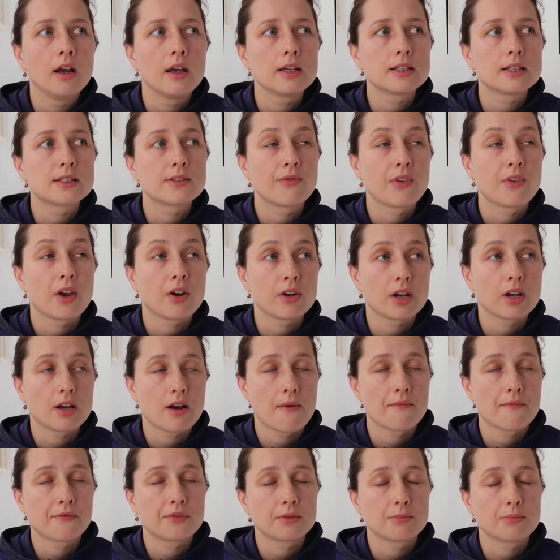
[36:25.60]
it's very
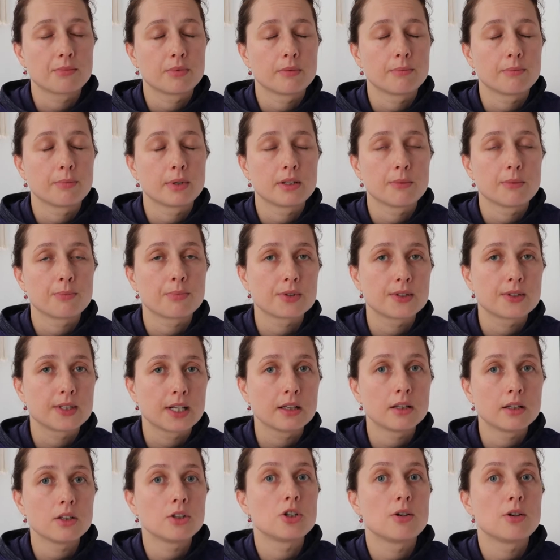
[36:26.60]
comfortable. But the
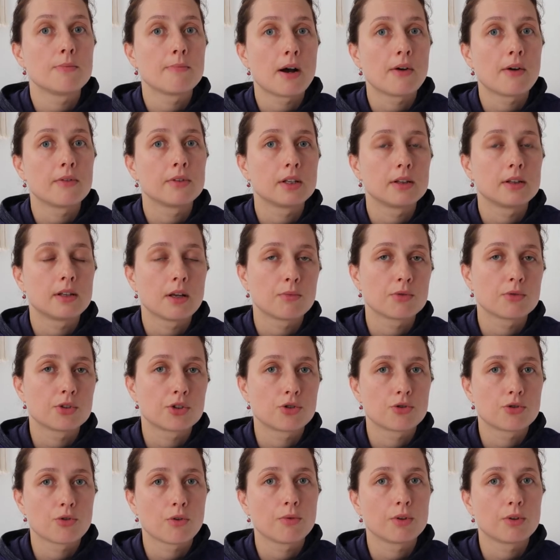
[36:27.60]
percentage amount that they
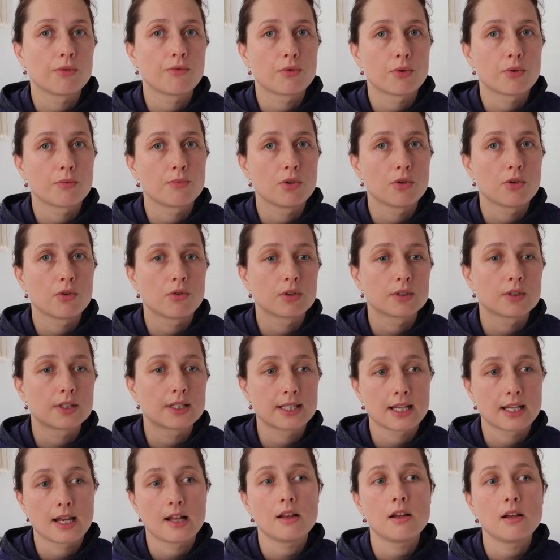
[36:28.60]
withdraw it from your
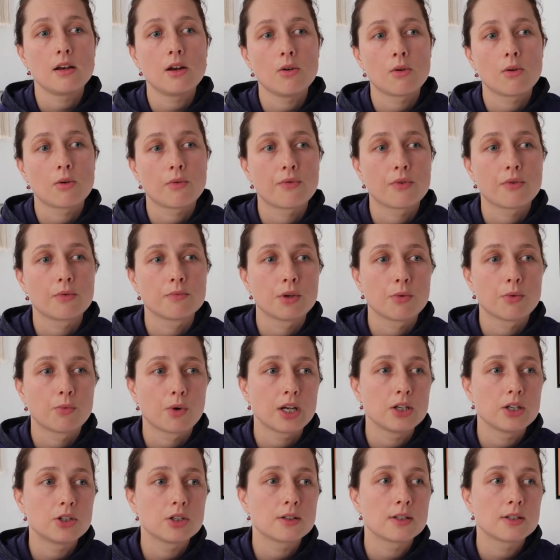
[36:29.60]
salary or from your
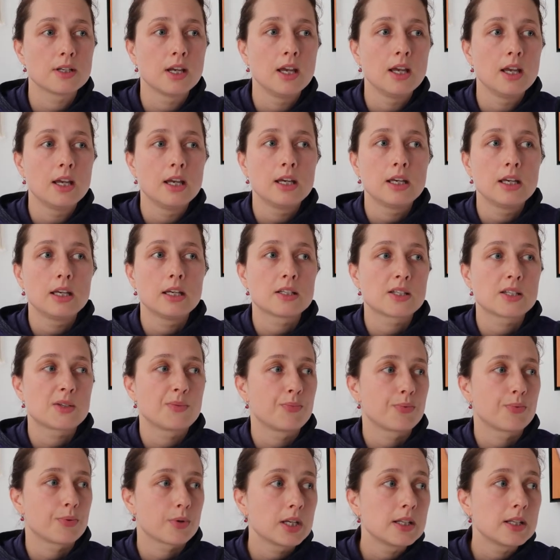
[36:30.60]
wages is
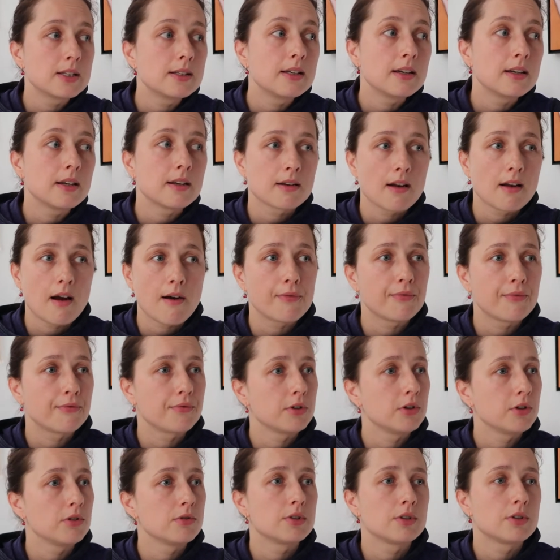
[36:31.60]
pretty enough
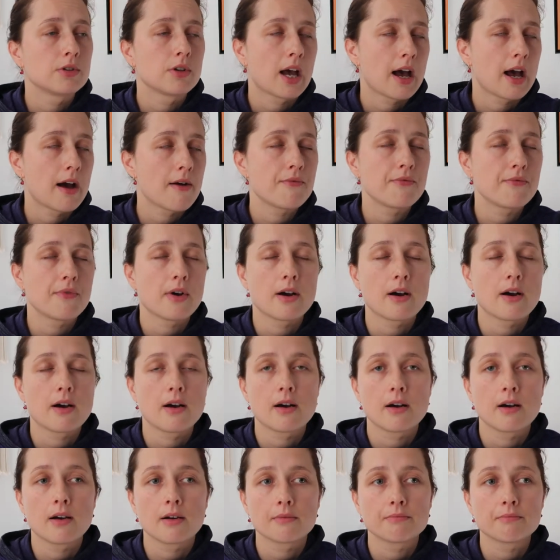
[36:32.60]
for you to have
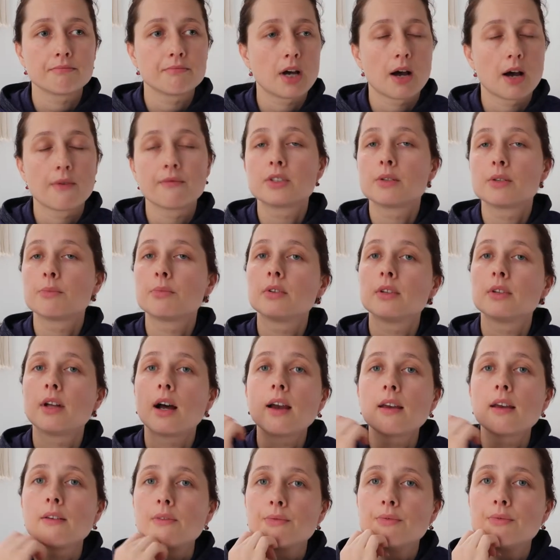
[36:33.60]
a comfortable
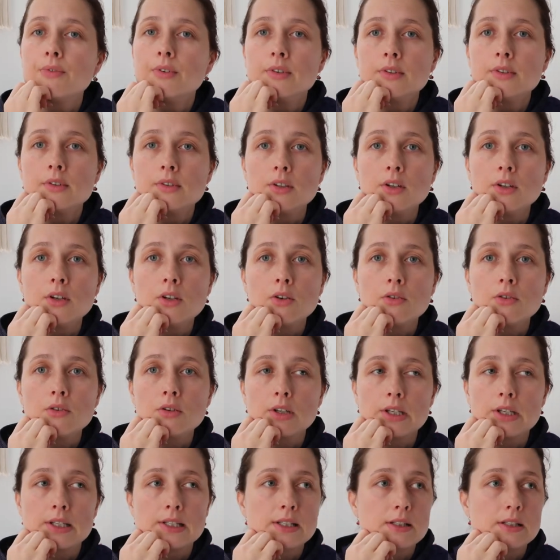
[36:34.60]
life. You know,
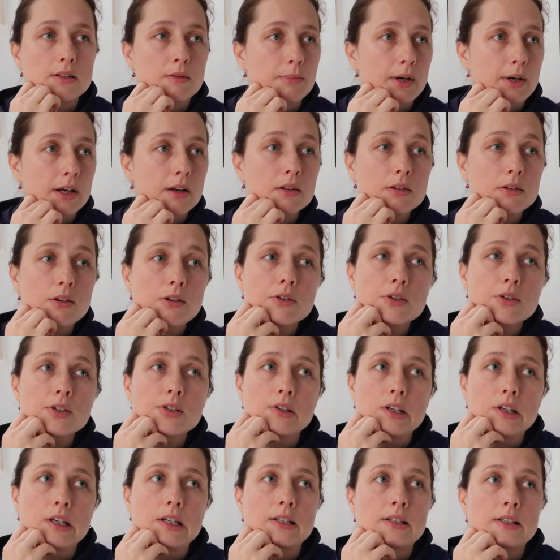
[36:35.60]
you can still buy
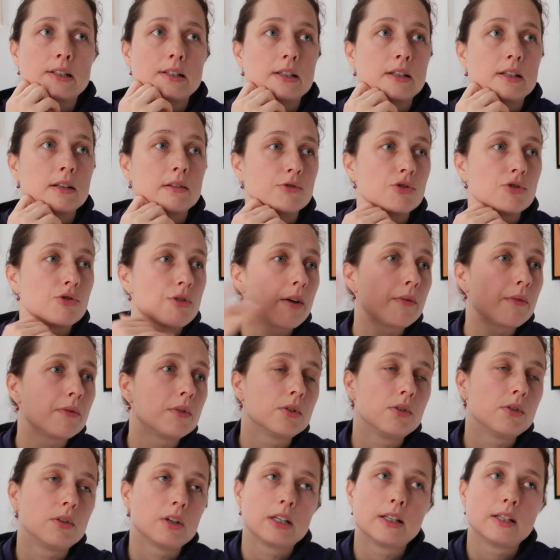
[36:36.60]
clothes, you can still
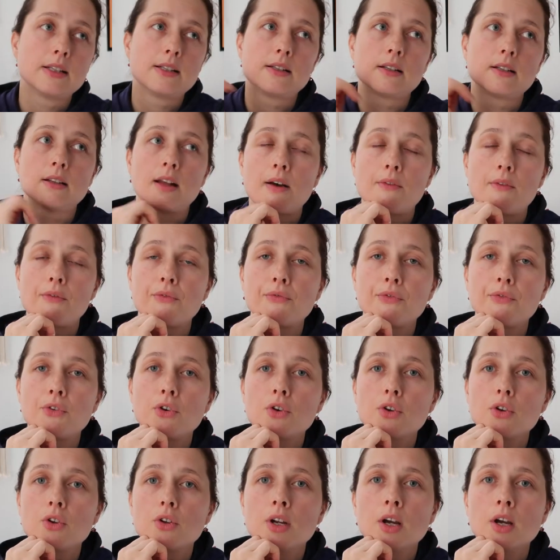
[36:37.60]
travel, you can still have
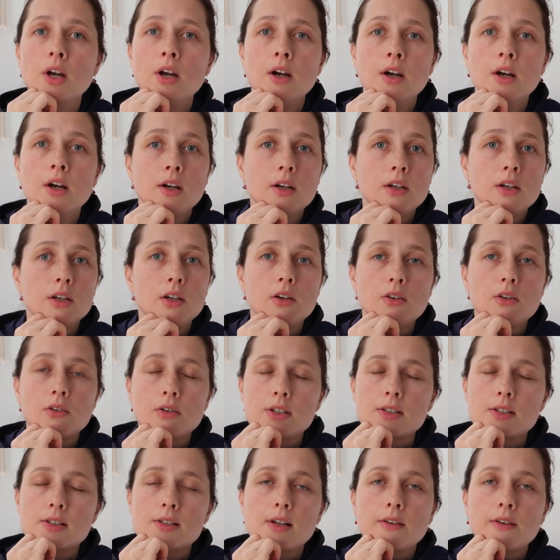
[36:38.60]
food, you know,
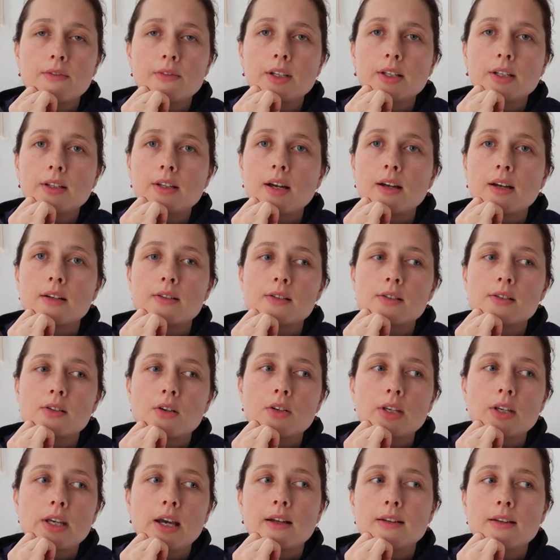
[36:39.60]
and stuff like that.
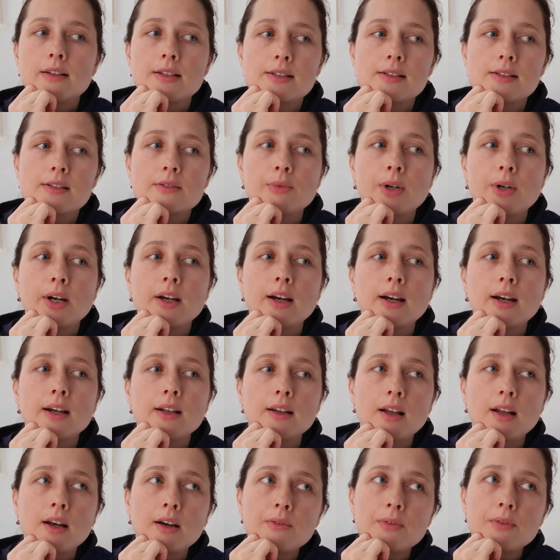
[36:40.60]
So yeah, this is why I
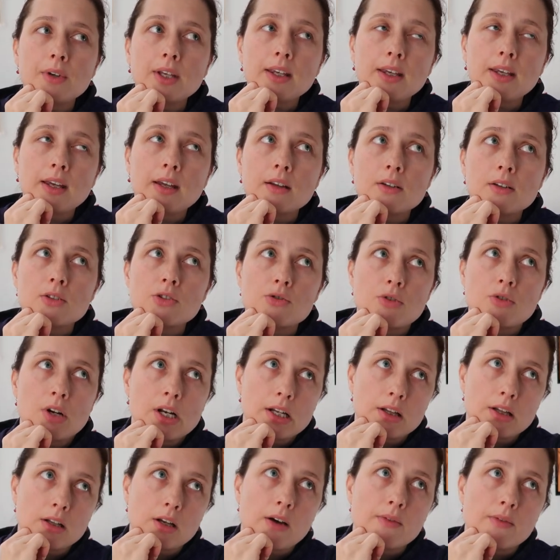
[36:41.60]
love, again,
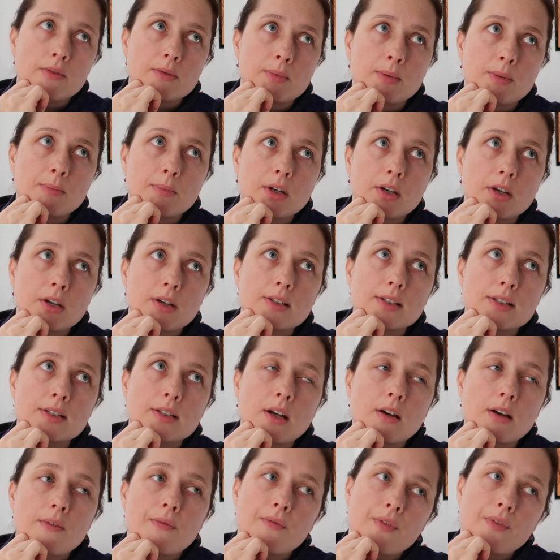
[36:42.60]
Australian government because
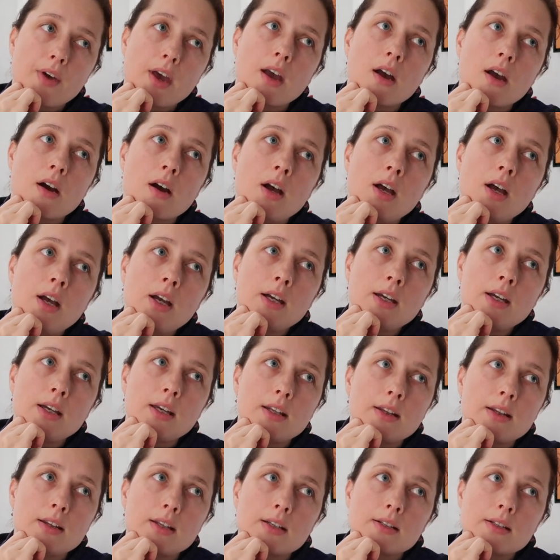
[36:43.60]
they're fair
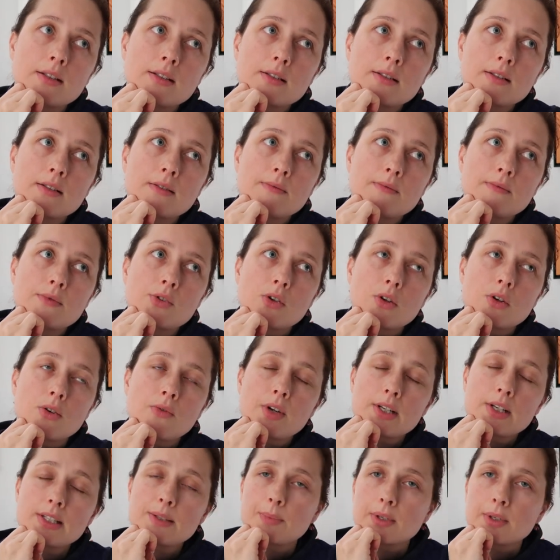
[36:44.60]
in this sort
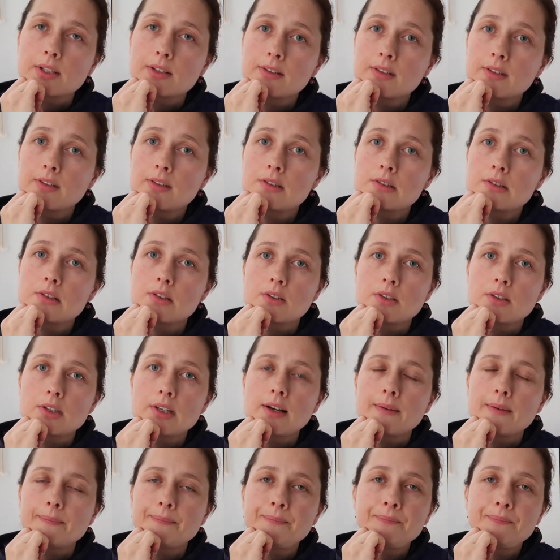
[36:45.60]
of aspect. So
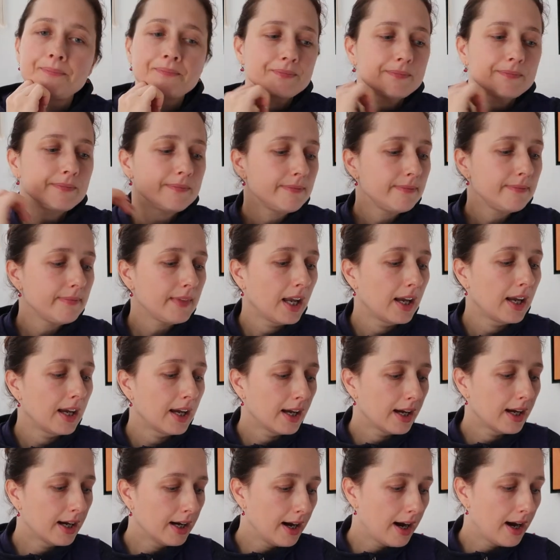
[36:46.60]
yeah,
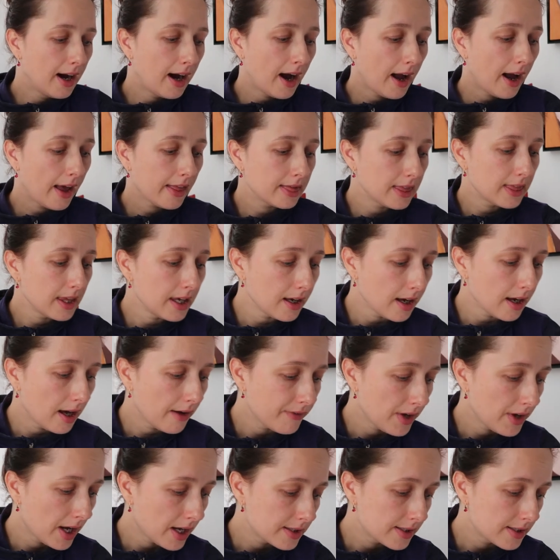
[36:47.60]
I think
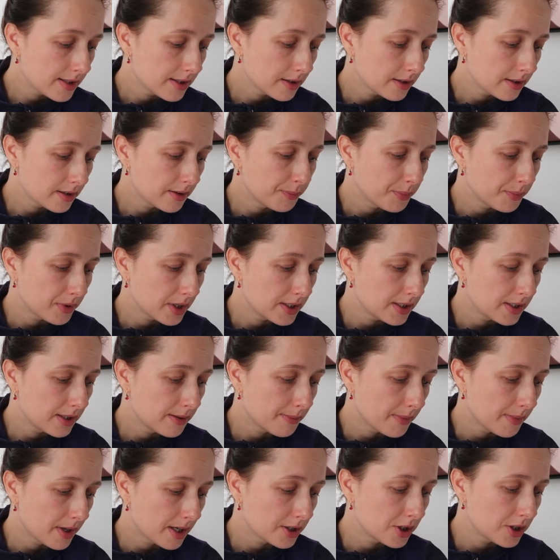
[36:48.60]
I've answered pretty
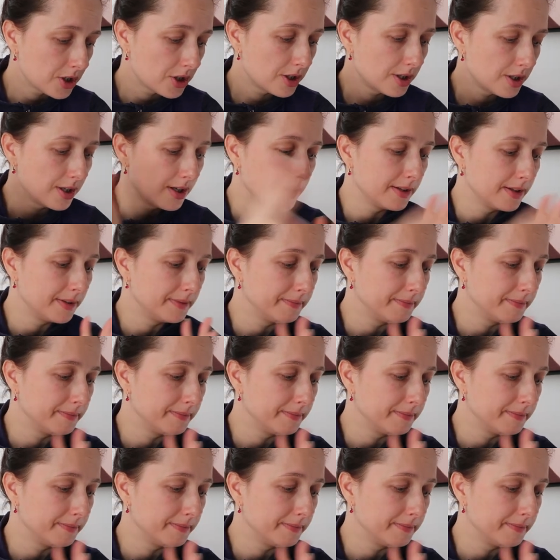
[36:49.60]
much